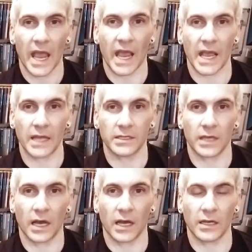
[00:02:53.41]
And
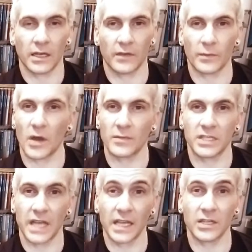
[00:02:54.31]
uh, if I'm not
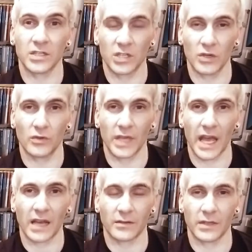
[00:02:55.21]
mistaken, too,
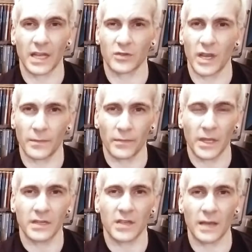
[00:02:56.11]
yeah, that's right.
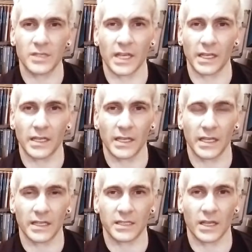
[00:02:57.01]
TimeSig
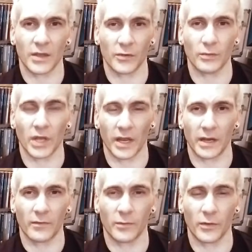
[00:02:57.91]
is uh, through
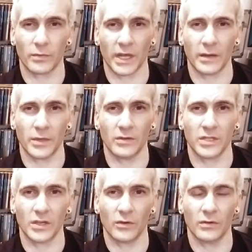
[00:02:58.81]
Planet through Planet Mu
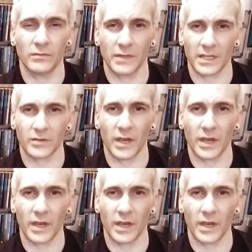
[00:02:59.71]
too. That's